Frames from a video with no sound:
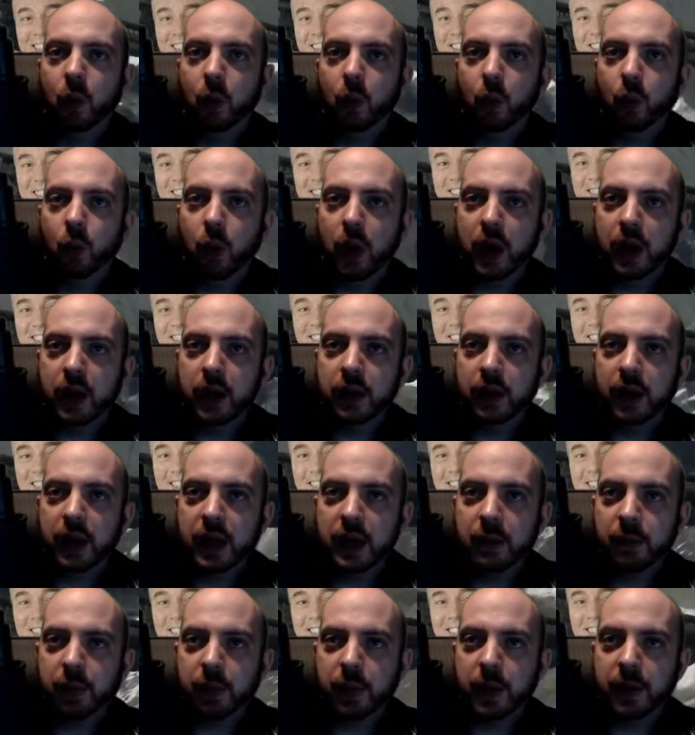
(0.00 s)
When they
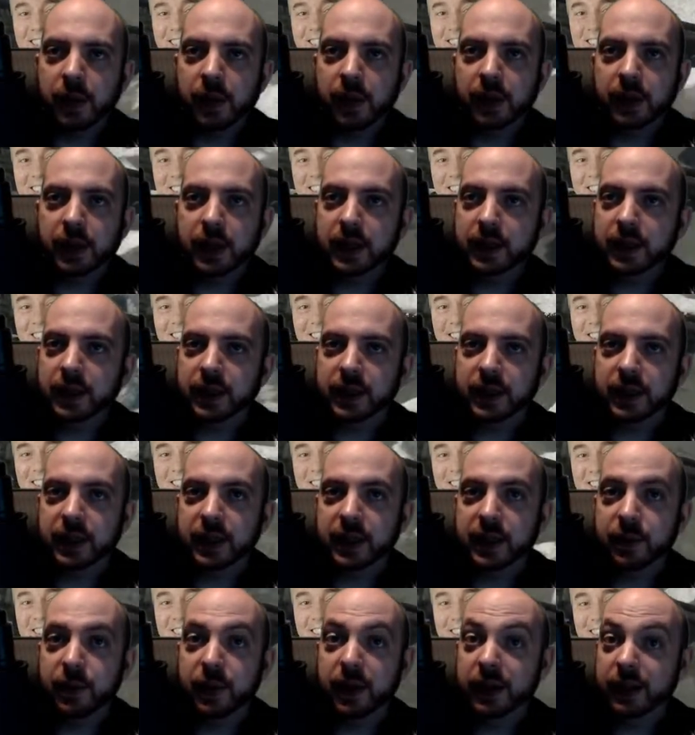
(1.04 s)
implement the Jesus
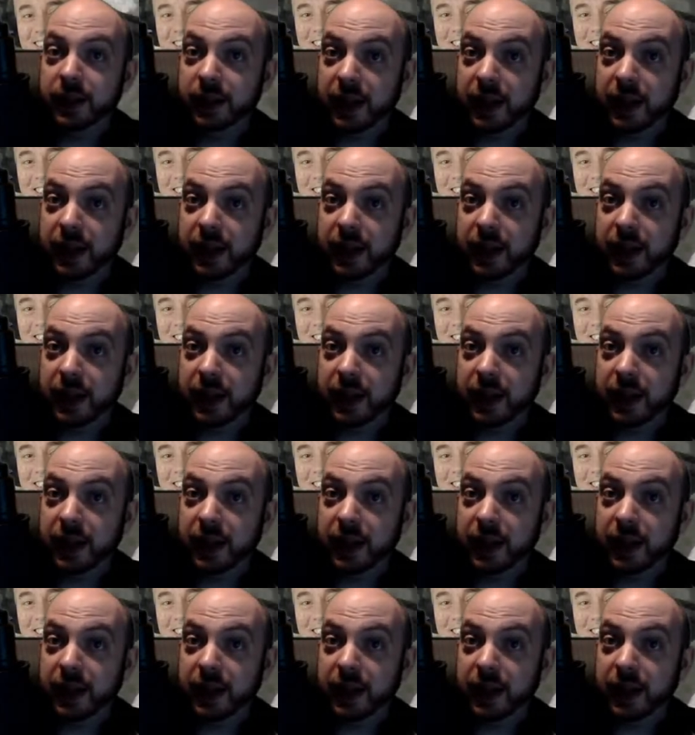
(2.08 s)
system into the